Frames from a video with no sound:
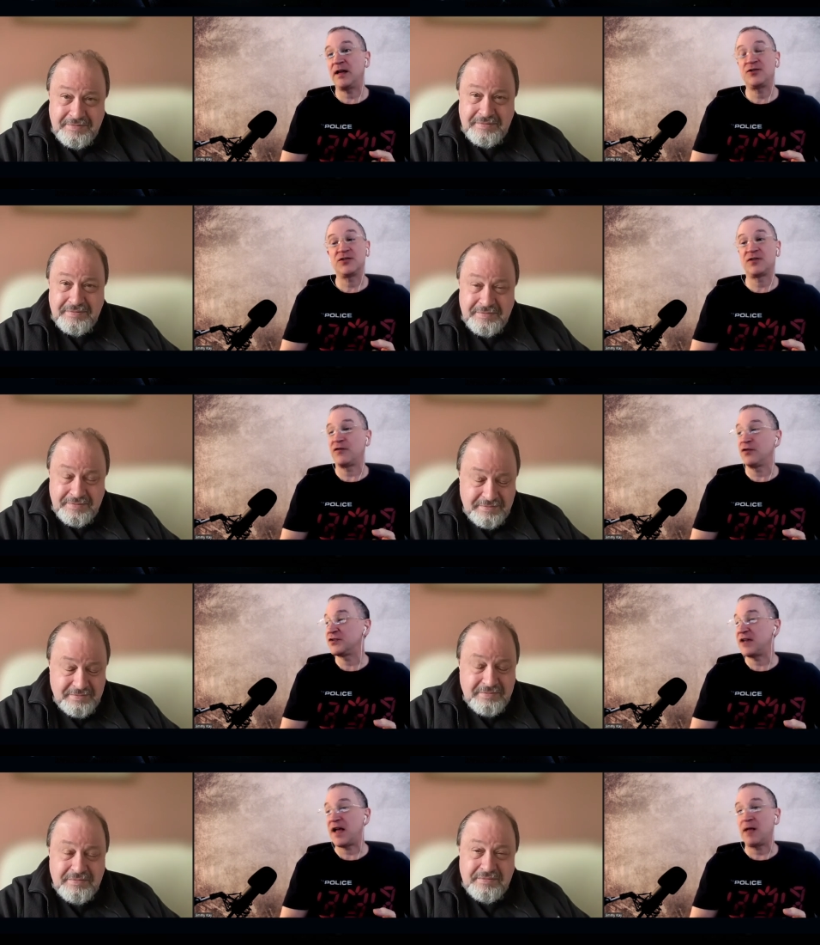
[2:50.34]
Speaker 1: and just the
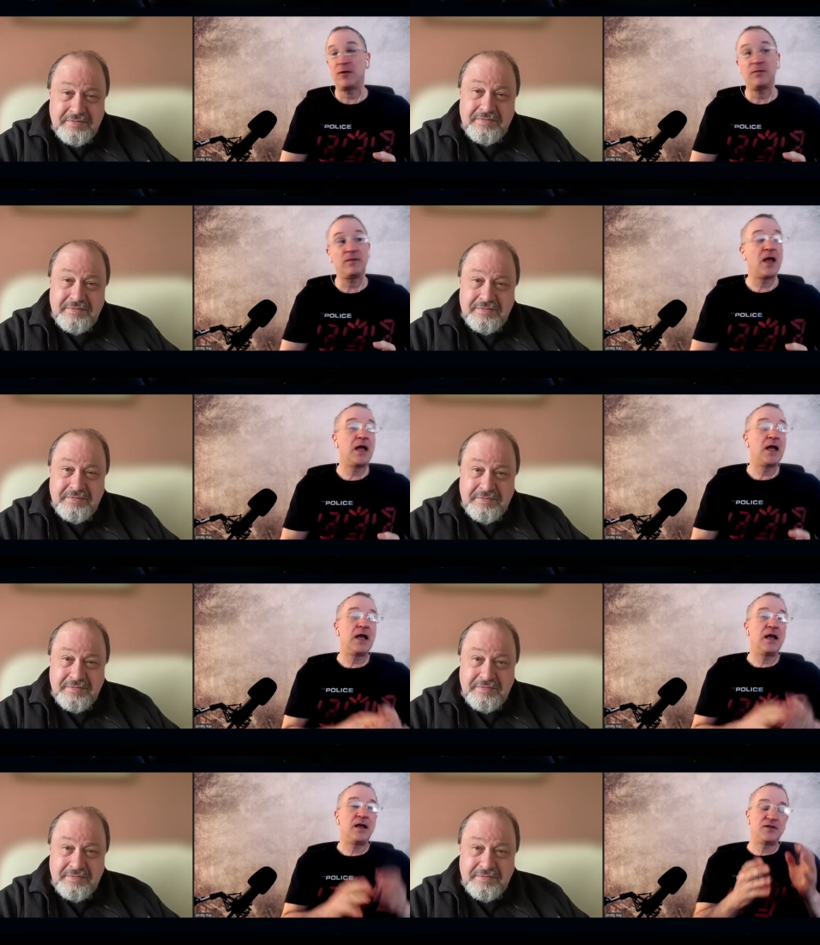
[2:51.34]
first album.
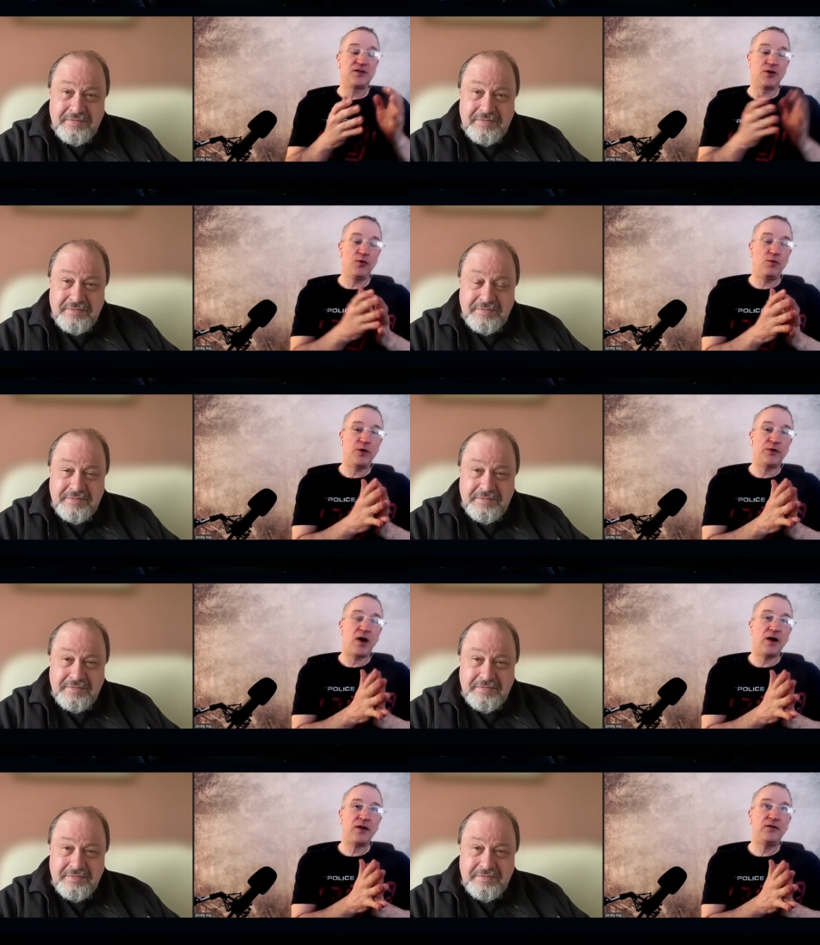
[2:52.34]
So we were
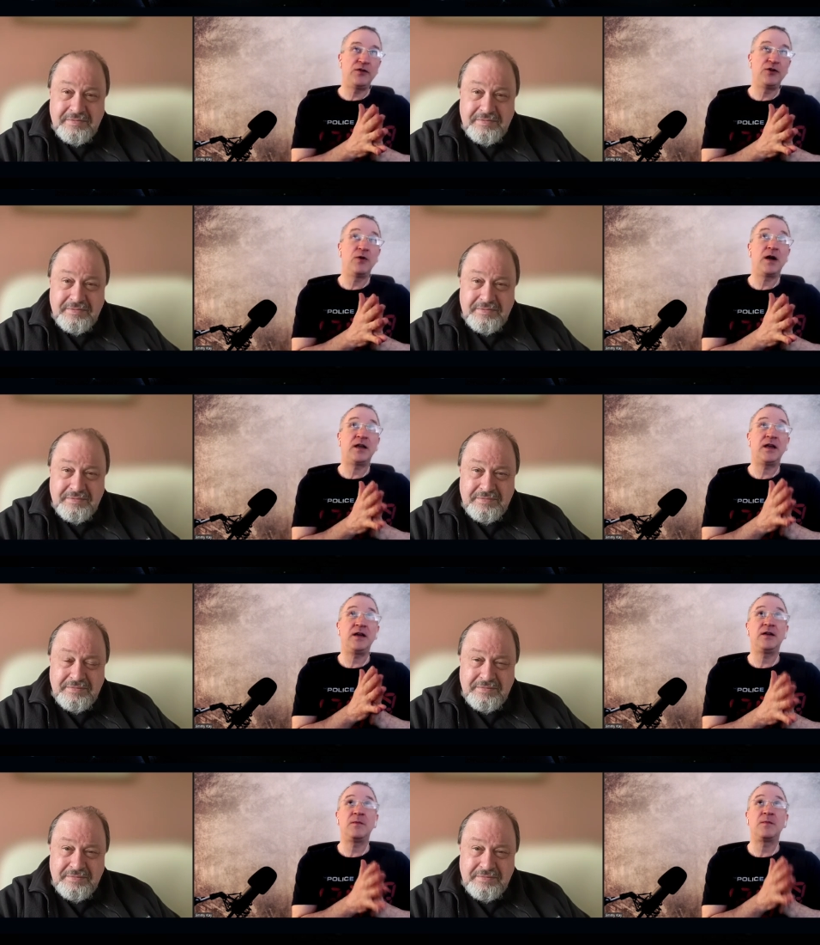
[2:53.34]
talking to uh,
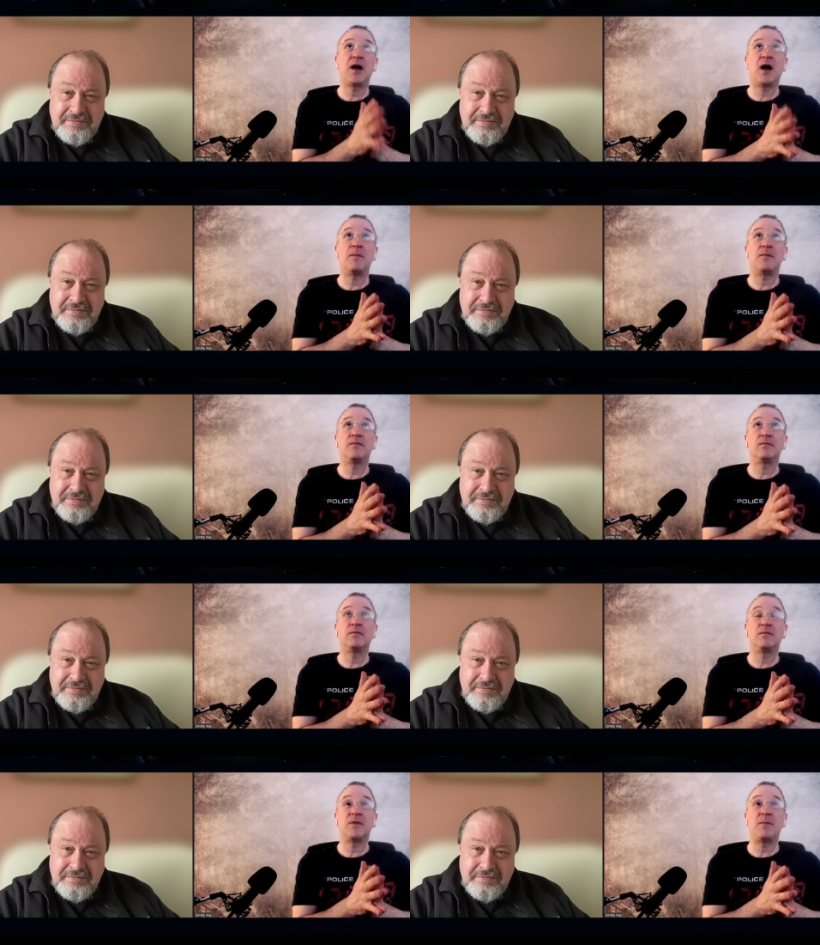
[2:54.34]
Kingdom Come,
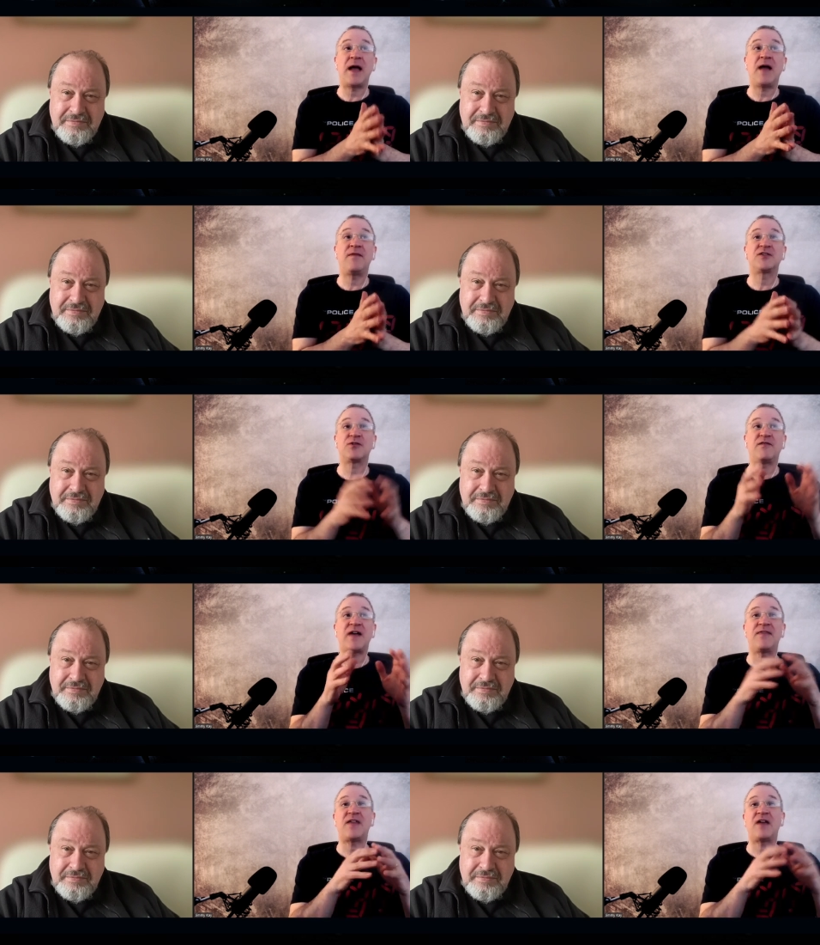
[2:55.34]
the band that sort
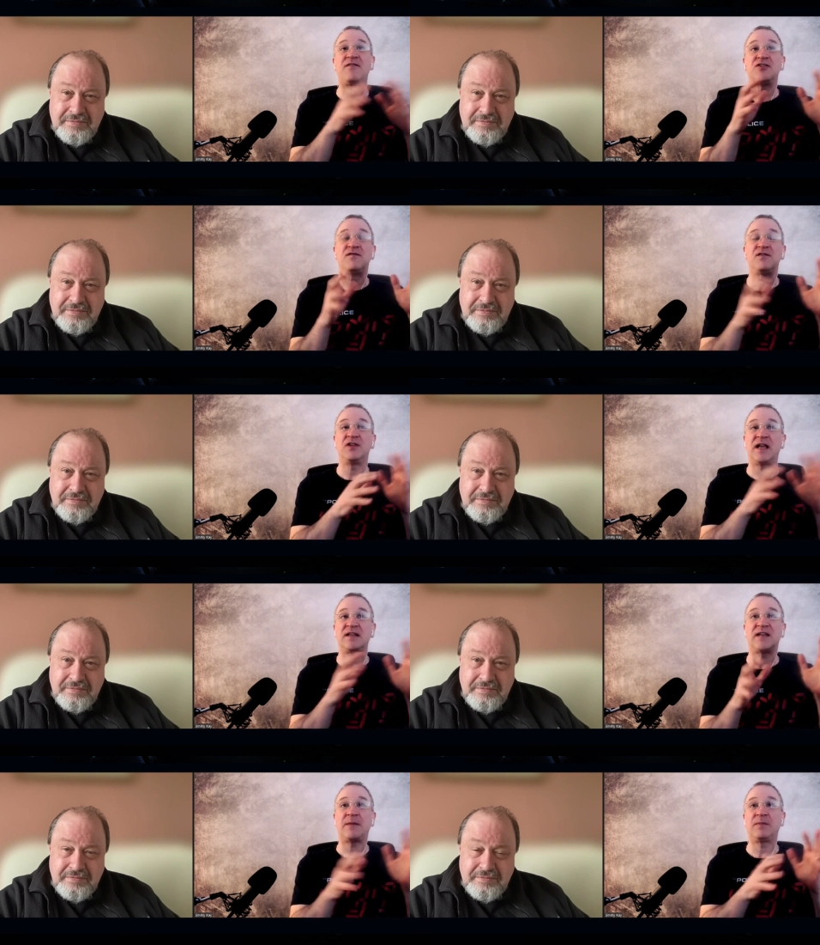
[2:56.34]
of had that
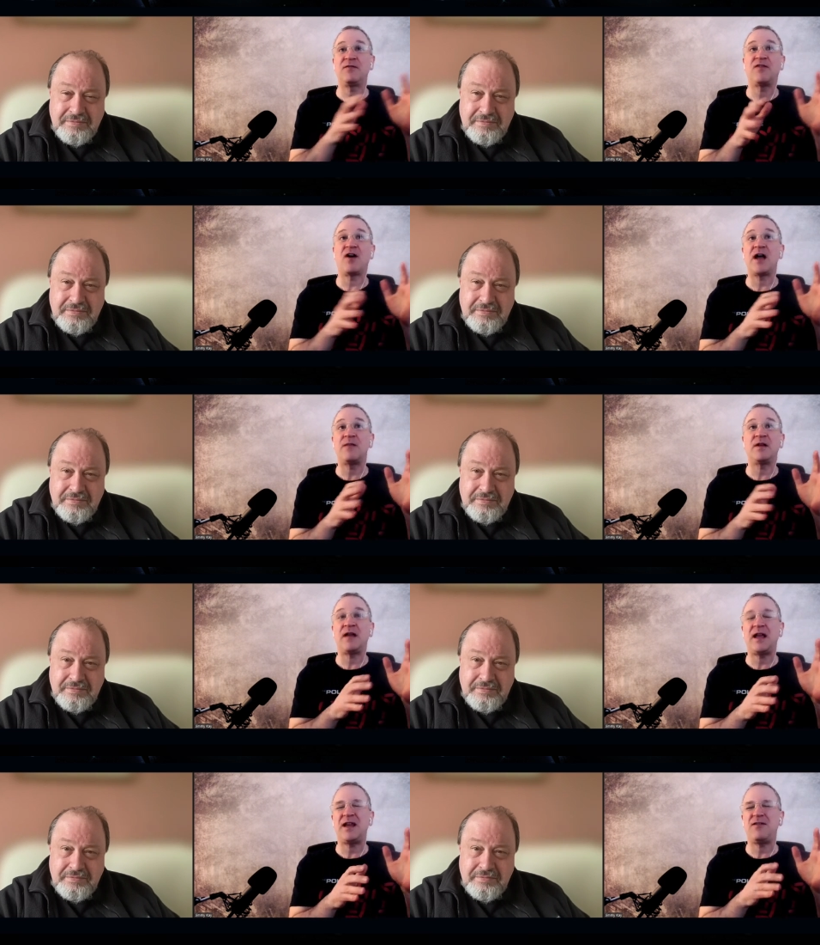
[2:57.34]
Led Zeppelin vibe
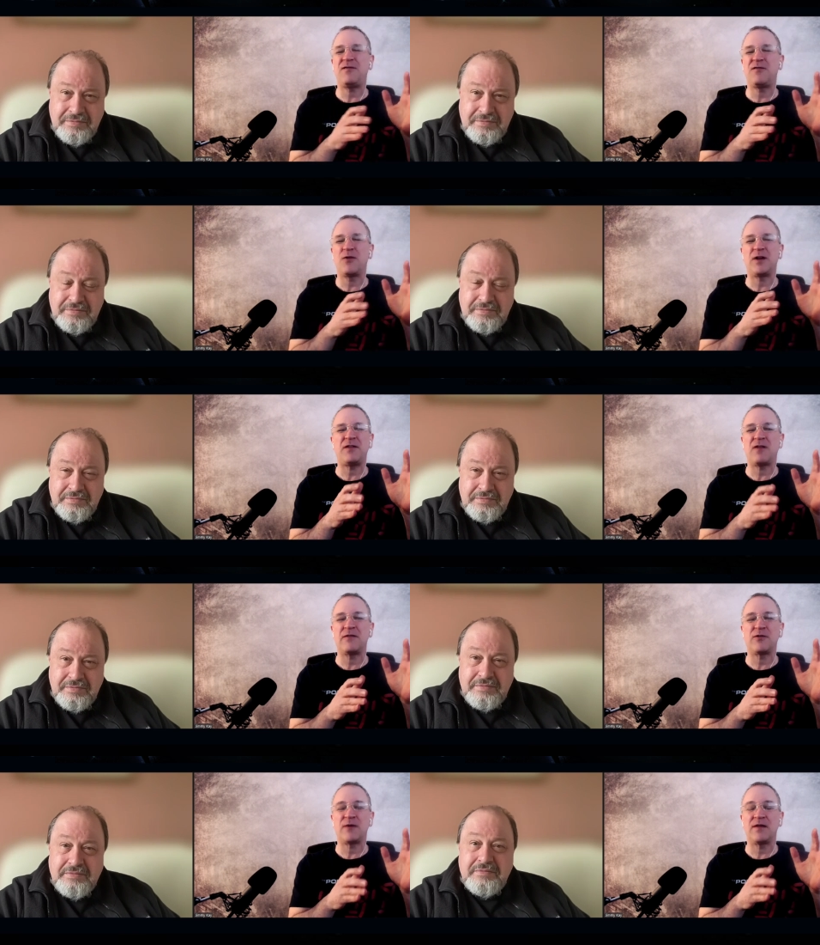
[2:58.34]
in 84,
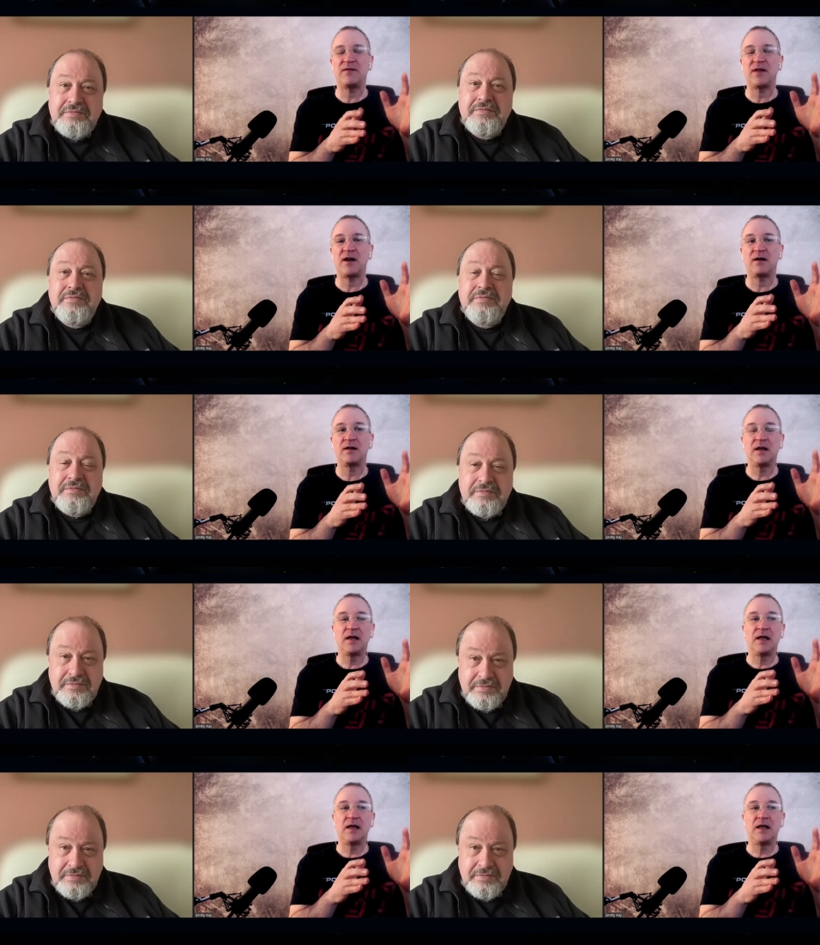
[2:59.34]
85, around there.